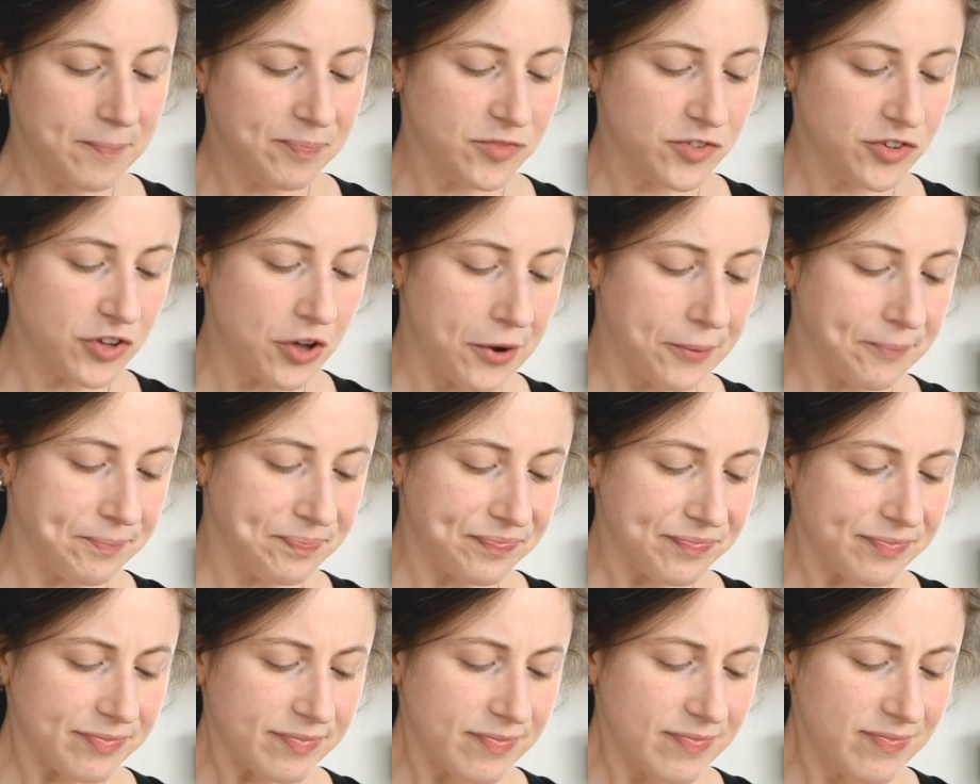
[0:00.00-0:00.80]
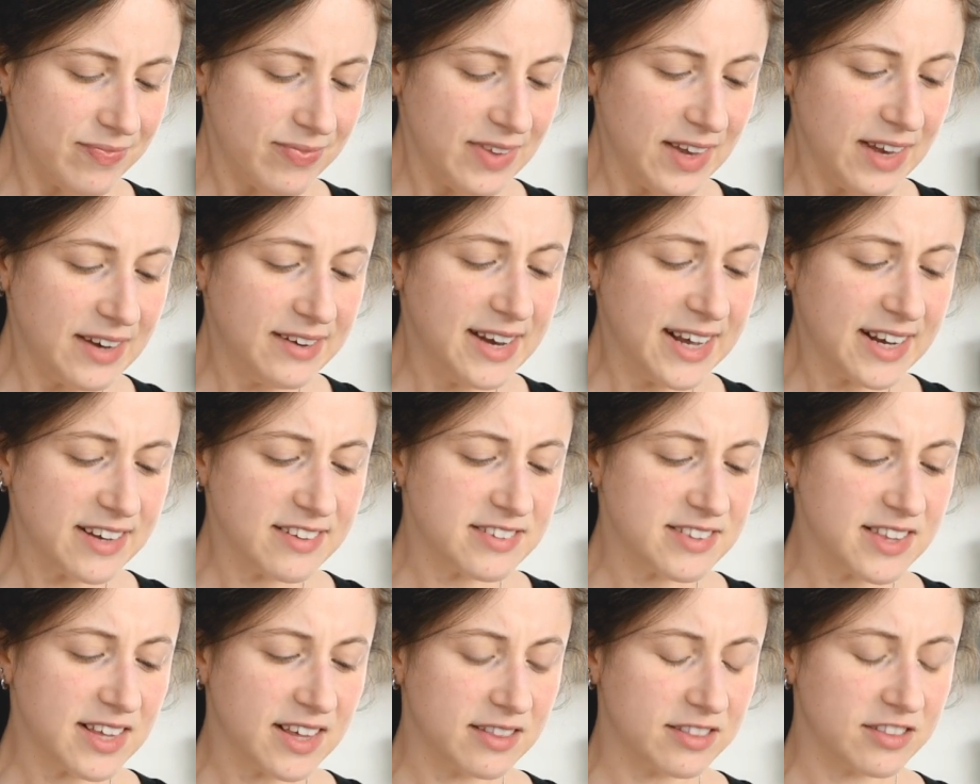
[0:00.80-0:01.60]
So
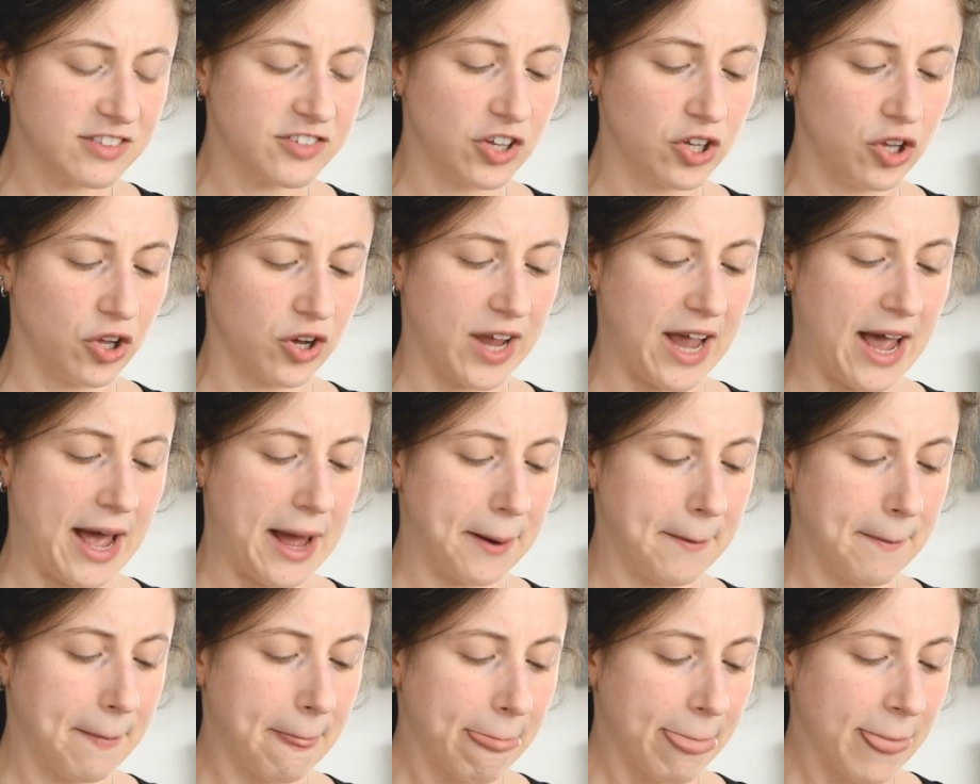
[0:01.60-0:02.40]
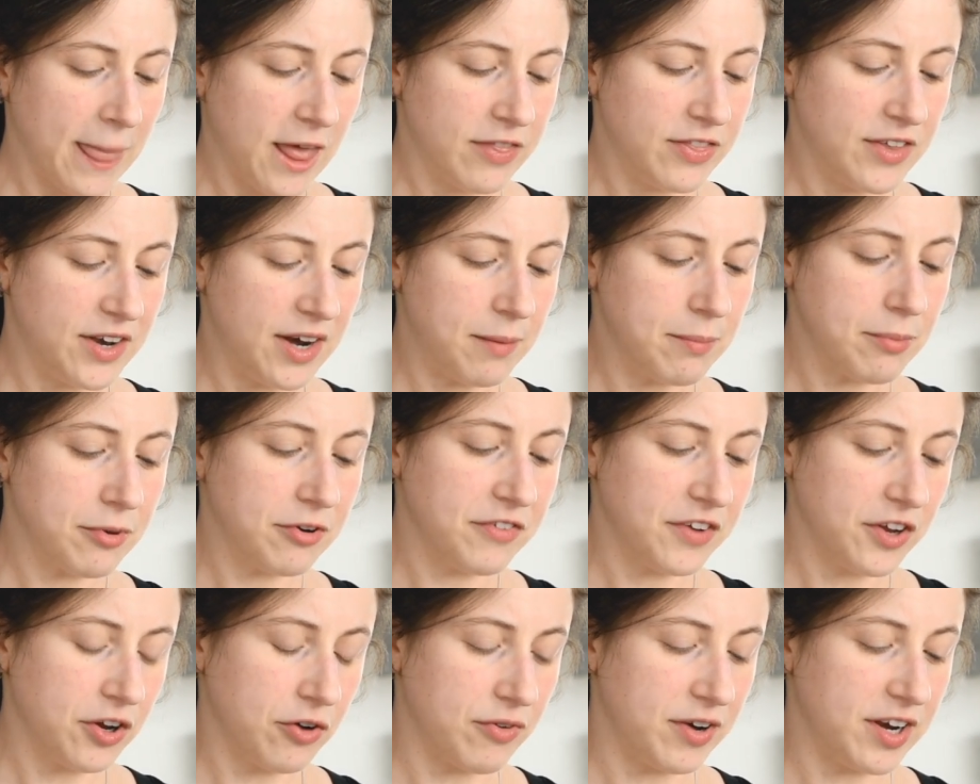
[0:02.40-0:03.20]
next thing to look at, the number
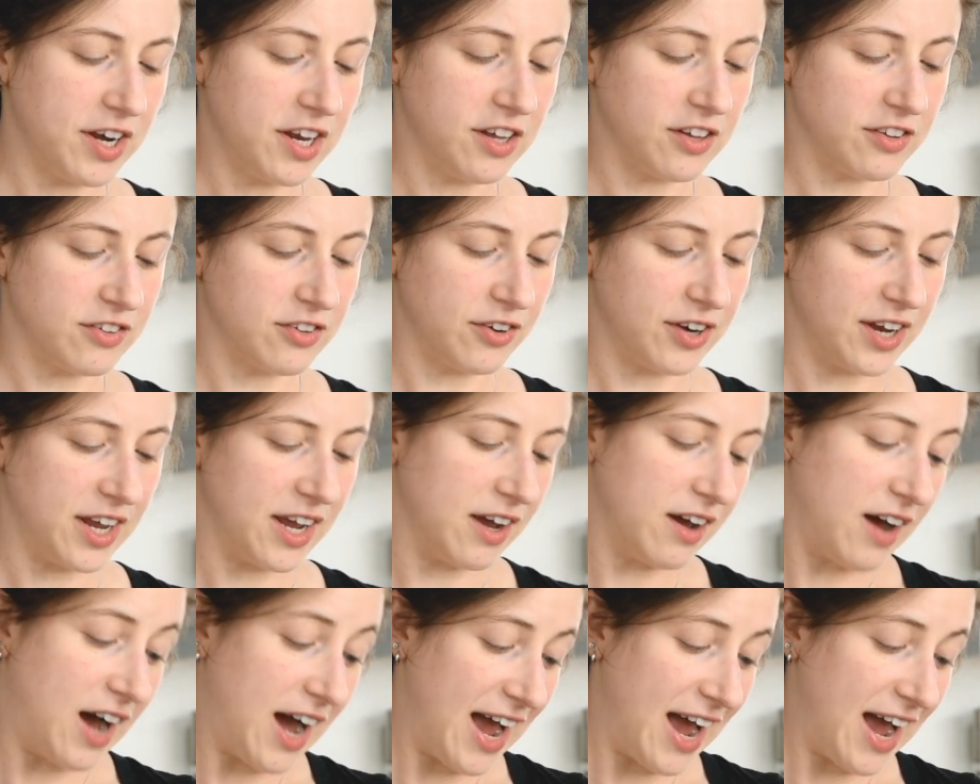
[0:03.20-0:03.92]
of ingredients on here.